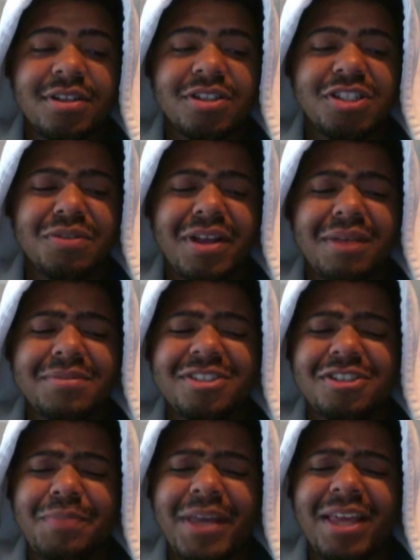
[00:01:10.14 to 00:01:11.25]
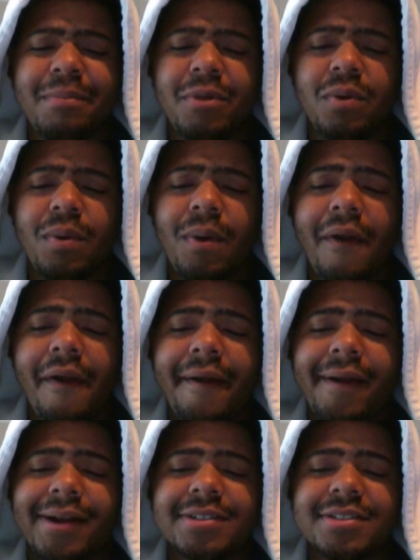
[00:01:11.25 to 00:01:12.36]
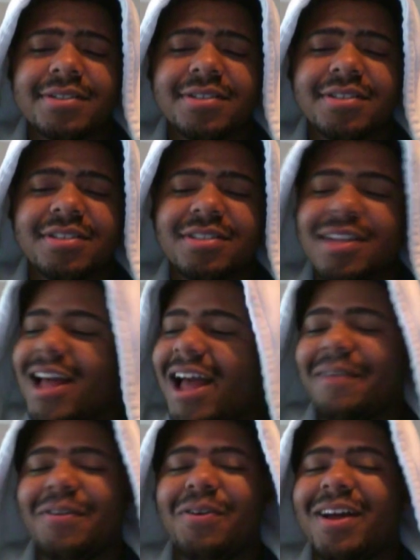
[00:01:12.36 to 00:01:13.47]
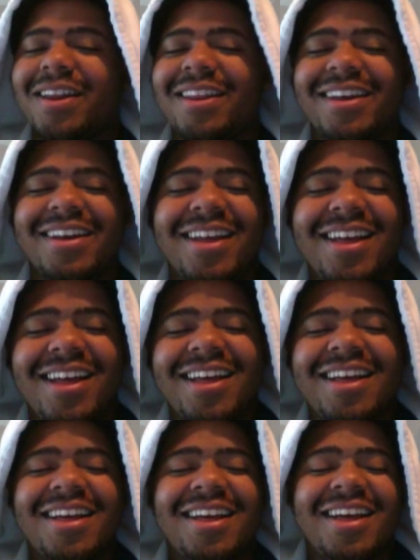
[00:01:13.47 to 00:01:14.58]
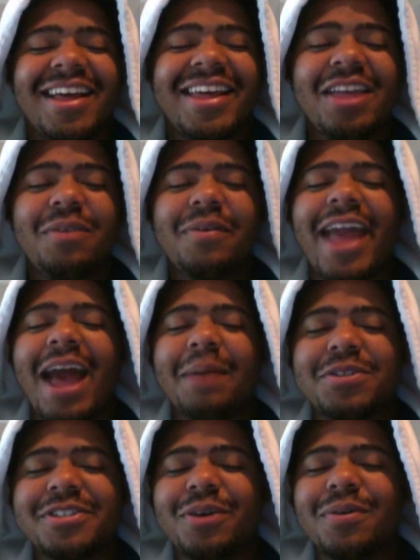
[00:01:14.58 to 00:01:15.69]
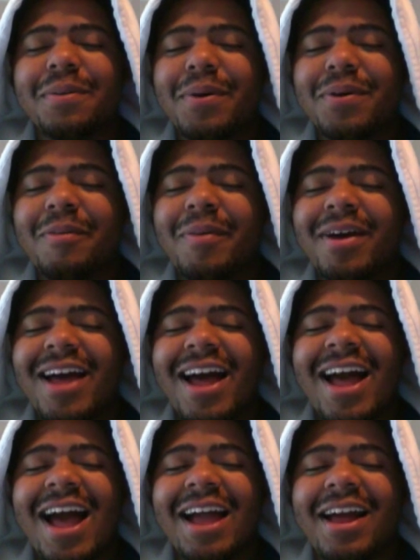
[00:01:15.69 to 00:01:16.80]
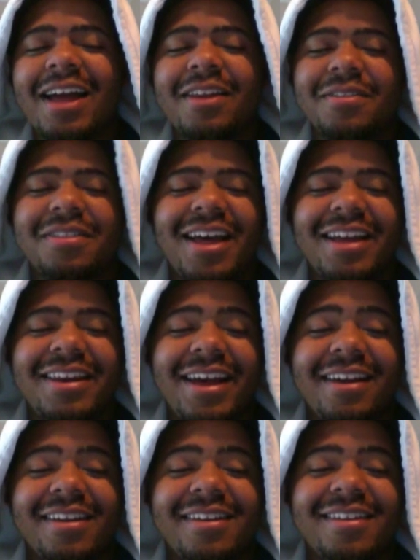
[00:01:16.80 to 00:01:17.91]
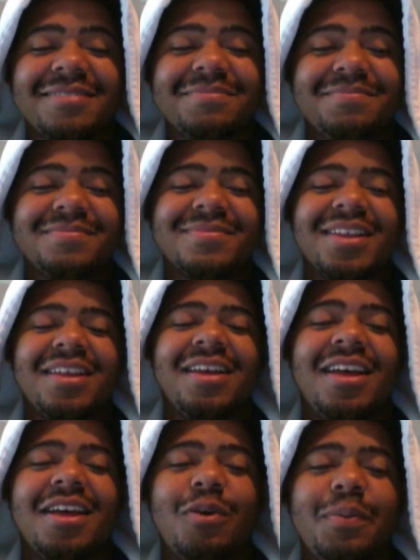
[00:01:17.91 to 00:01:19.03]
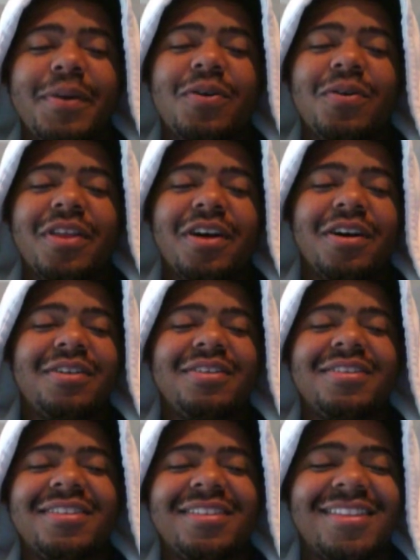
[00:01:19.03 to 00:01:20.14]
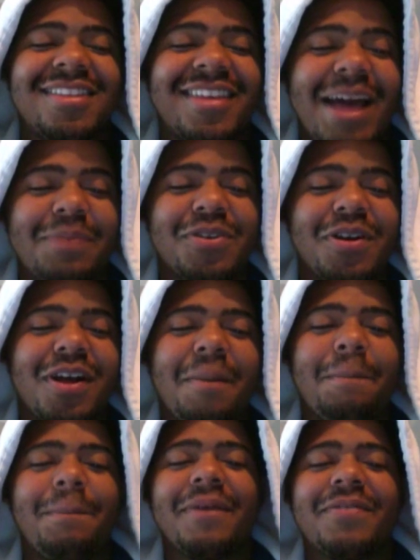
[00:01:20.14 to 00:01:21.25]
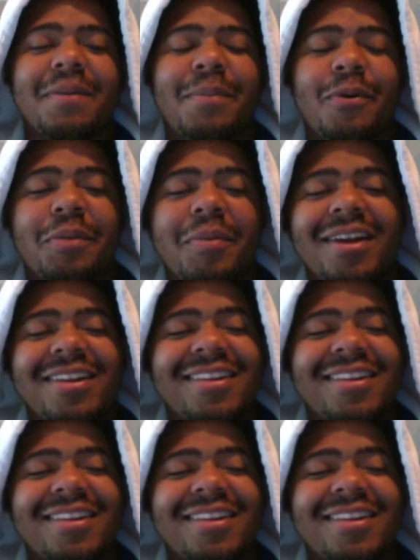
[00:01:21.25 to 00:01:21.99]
So will Gumshoes be in Moon? I have no idea. And can you capture totem Pokemon? I doubt it. It would be cool though. Capture a buffed up Pokemon.